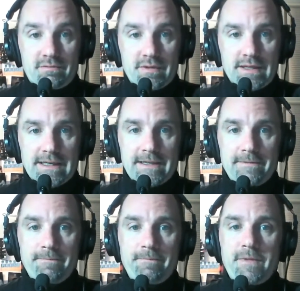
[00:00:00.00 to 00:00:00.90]
When
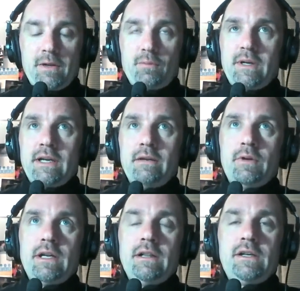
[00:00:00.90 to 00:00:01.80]

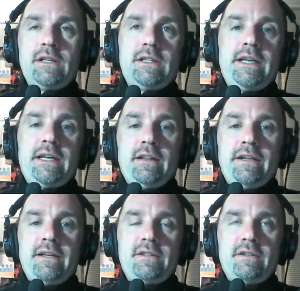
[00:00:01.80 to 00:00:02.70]
I look at the
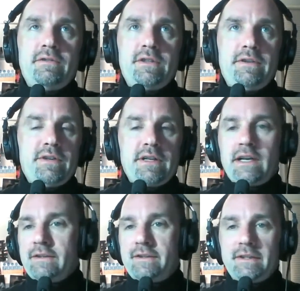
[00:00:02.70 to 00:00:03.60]
analytics of the different
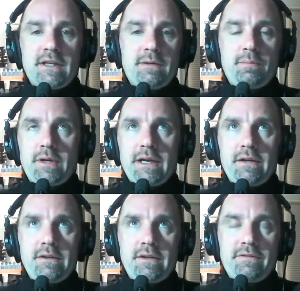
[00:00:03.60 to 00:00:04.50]
content that I put
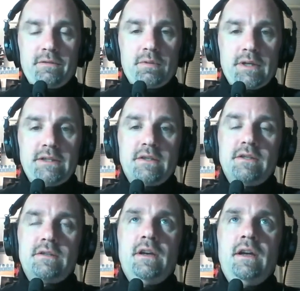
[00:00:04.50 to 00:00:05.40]
out in different
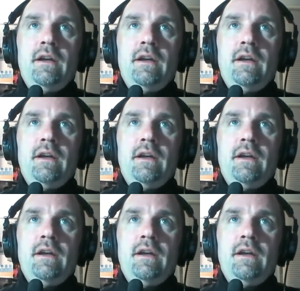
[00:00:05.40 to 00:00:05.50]
places,